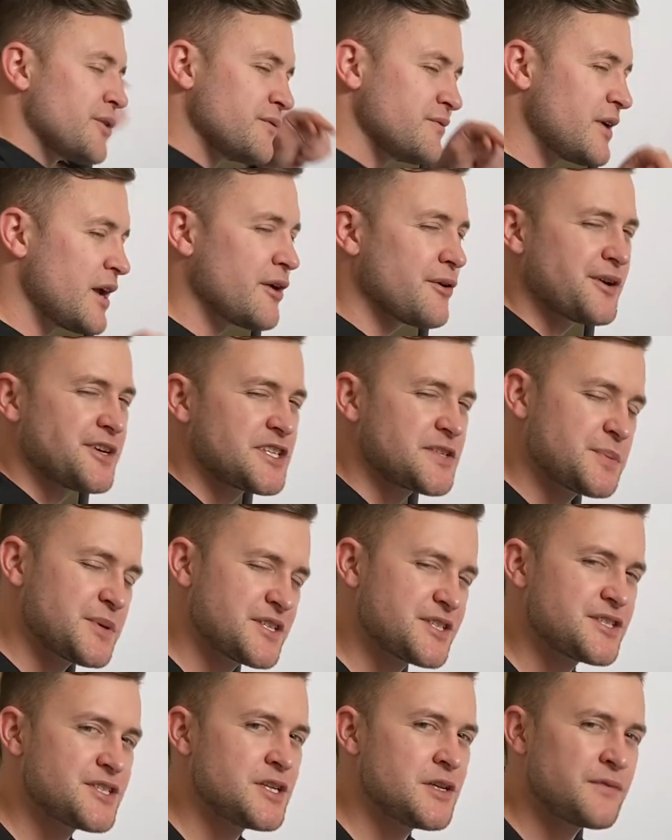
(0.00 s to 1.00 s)
are very
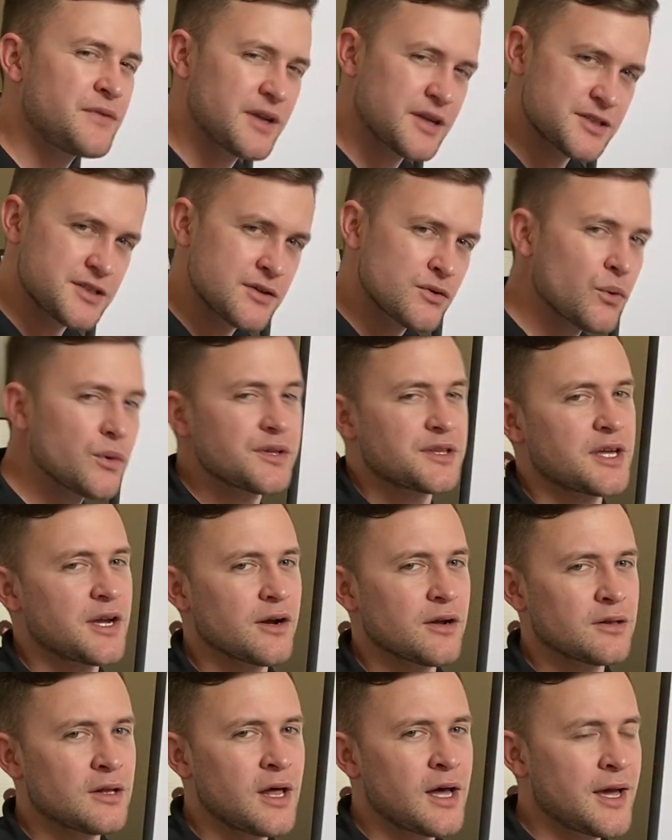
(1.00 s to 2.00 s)
specific to North
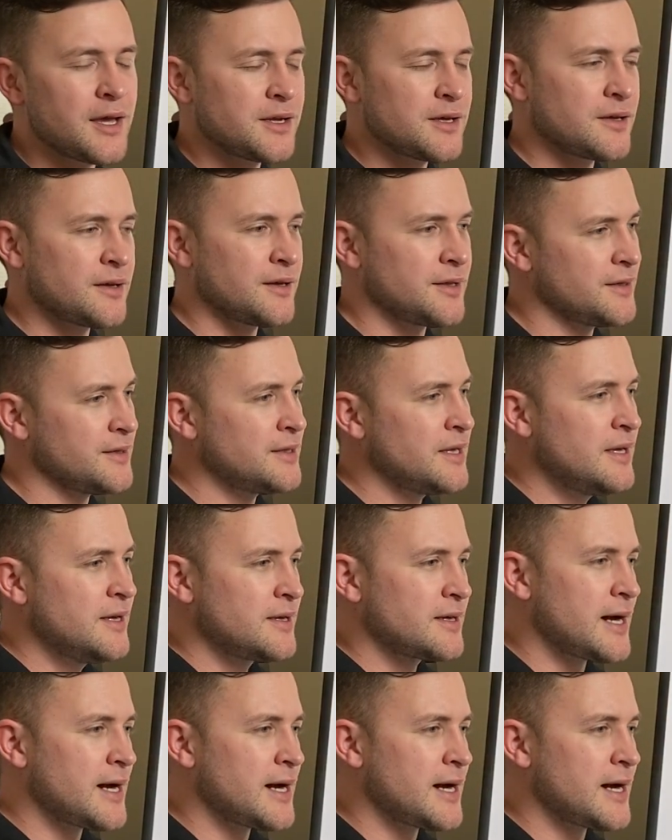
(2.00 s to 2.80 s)
Carolina and